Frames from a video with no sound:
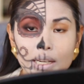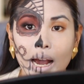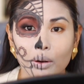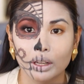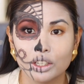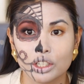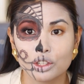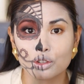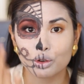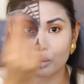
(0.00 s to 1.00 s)
down and
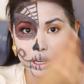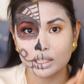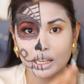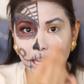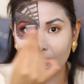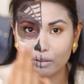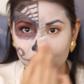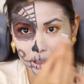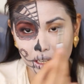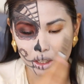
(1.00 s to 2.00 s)
just tracing
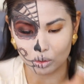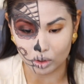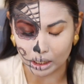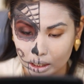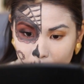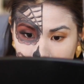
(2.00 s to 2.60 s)
everything you need.